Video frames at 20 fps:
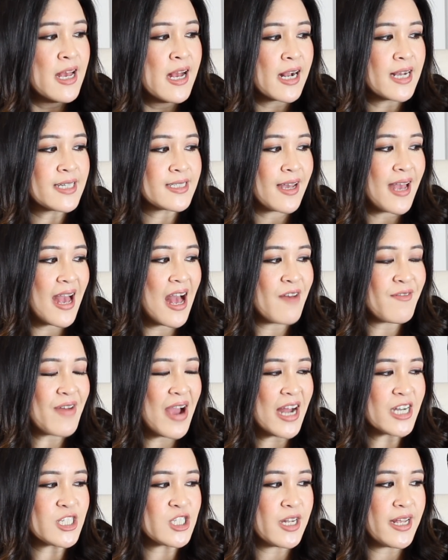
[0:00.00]
because I have
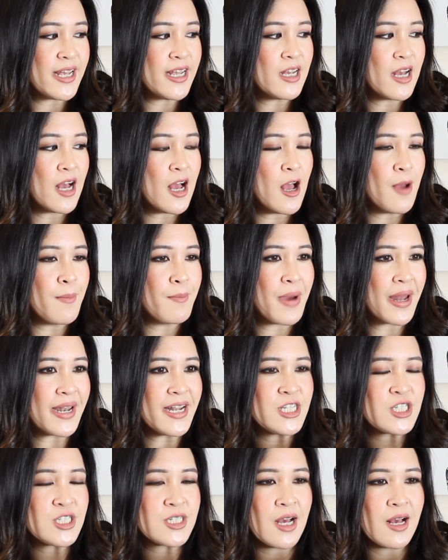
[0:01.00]
actually
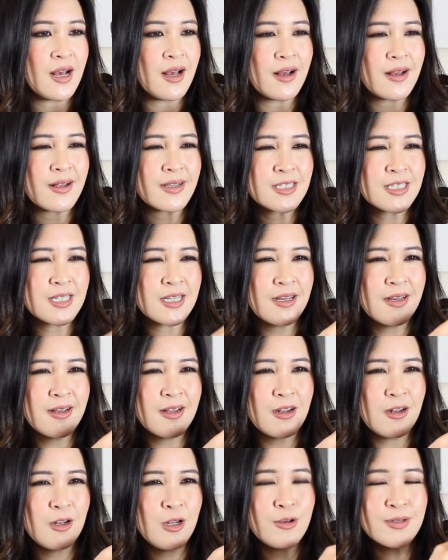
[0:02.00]
managed
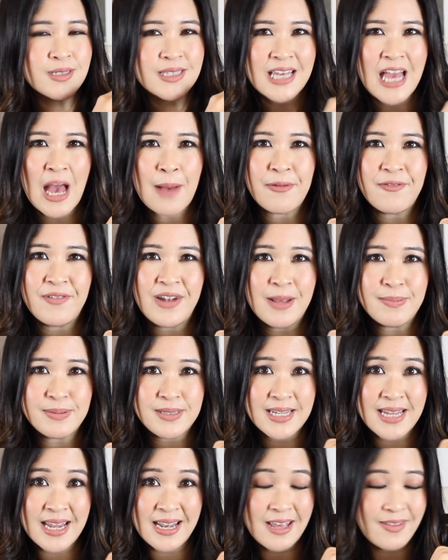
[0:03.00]
to lose the cap of a
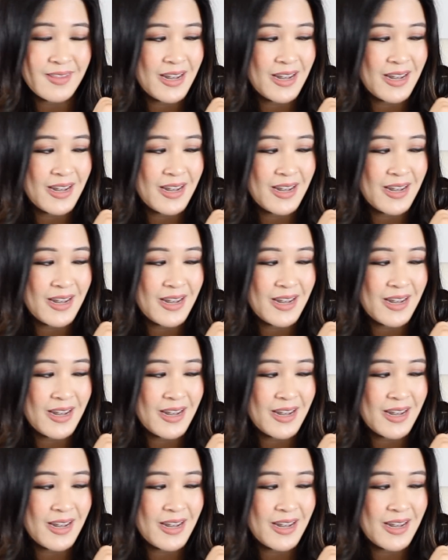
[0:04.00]
lipstick in here,